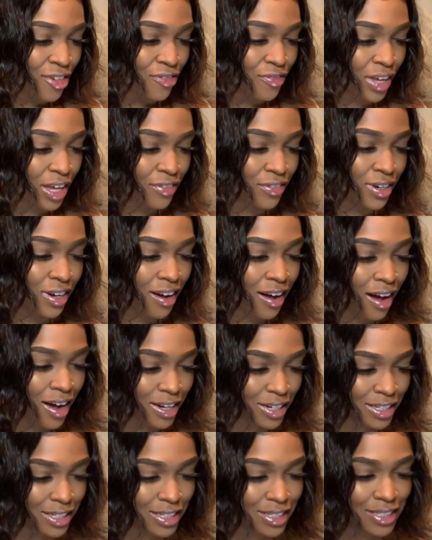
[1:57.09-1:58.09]
Favorite
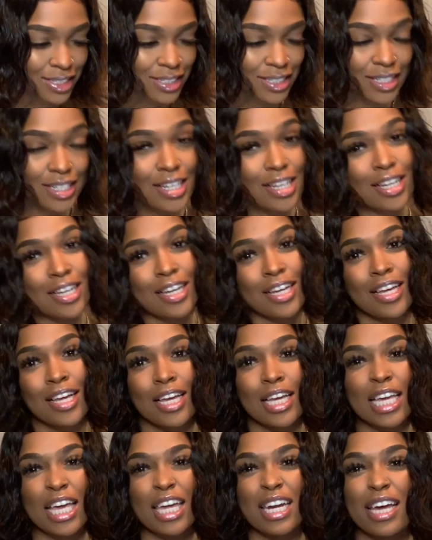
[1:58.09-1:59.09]
color.
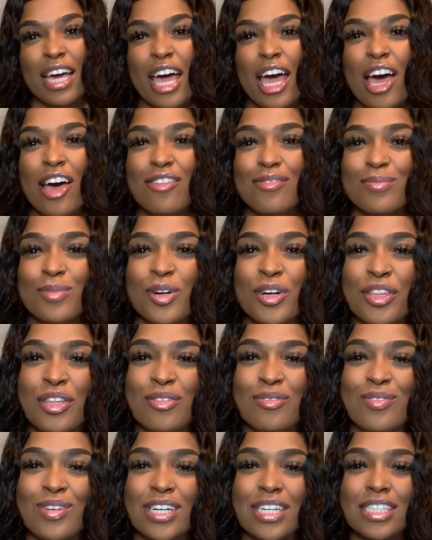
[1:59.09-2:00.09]
Can I have more
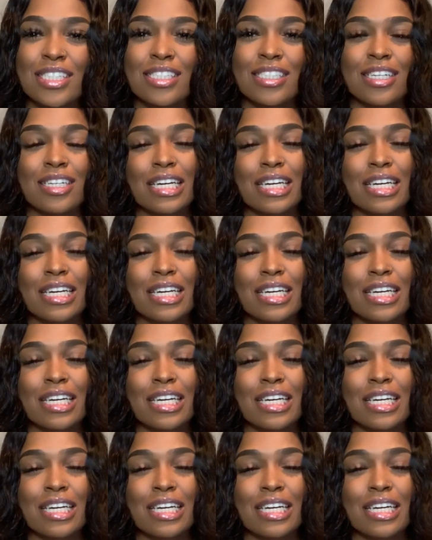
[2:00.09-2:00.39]
than one?